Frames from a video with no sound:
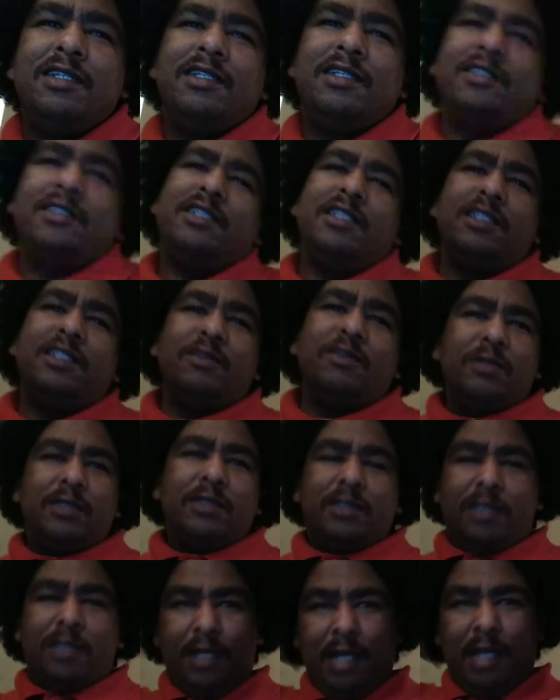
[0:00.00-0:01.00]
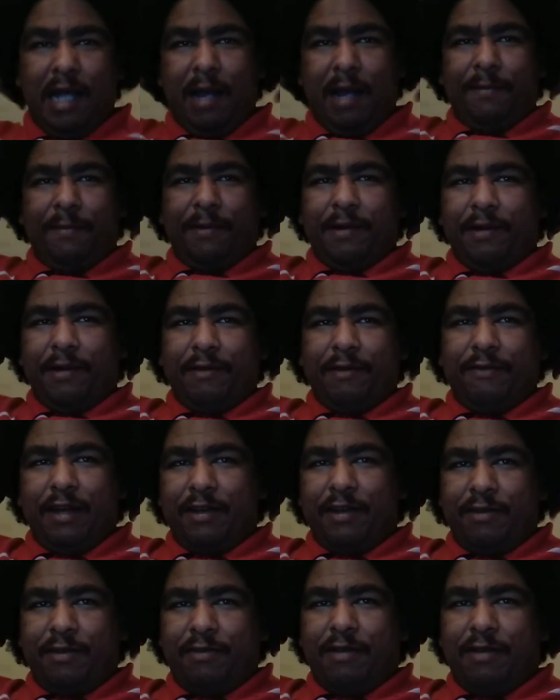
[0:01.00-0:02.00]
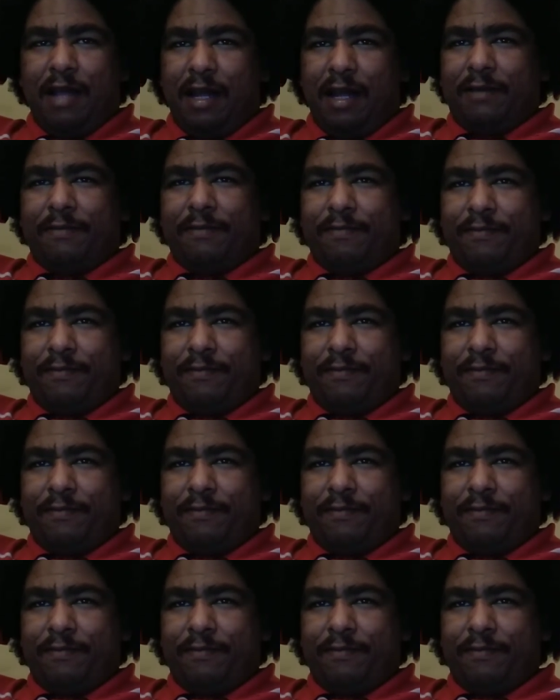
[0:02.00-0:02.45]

See what's gonna happen if I do that.